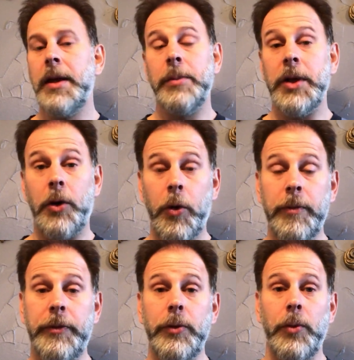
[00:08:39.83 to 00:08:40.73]
but
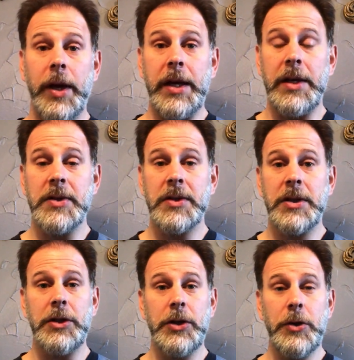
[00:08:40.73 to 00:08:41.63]
hopeful ways
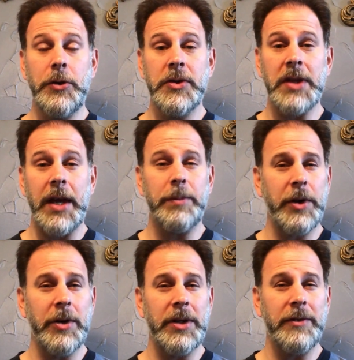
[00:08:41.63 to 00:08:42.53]
to use that
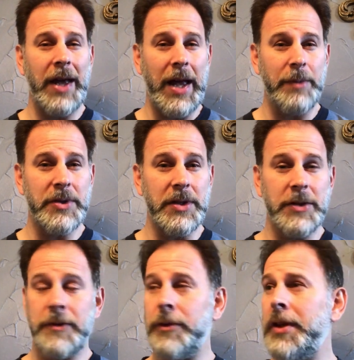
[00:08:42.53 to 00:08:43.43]
period of
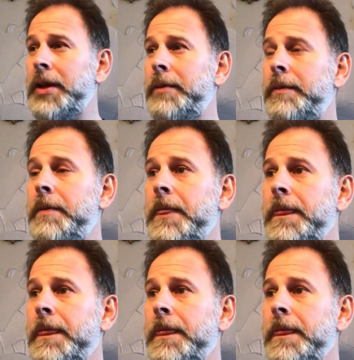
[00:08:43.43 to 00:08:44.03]
absence for them